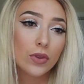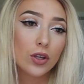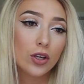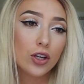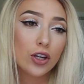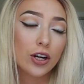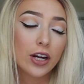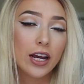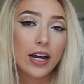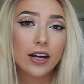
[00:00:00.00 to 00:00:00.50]

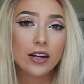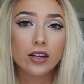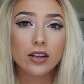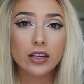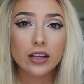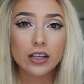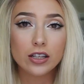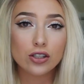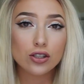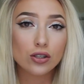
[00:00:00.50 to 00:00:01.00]
you're
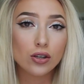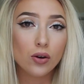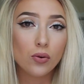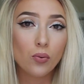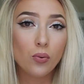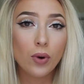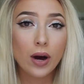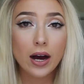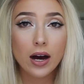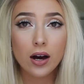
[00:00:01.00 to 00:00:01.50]
handling this so
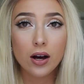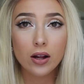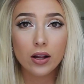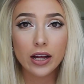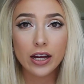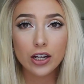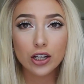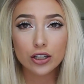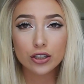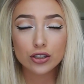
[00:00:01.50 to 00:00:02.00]
well,
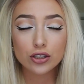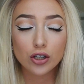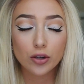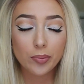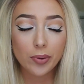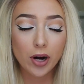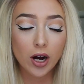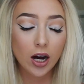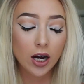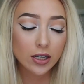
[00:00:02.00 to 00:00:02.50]
and you're so
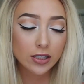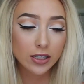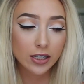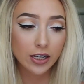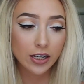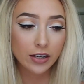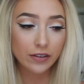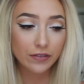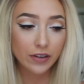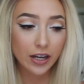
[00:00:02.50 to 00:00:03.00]

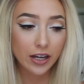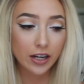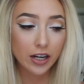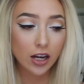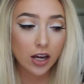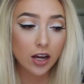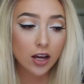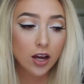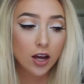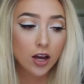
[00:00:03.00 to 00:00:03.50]
positive, and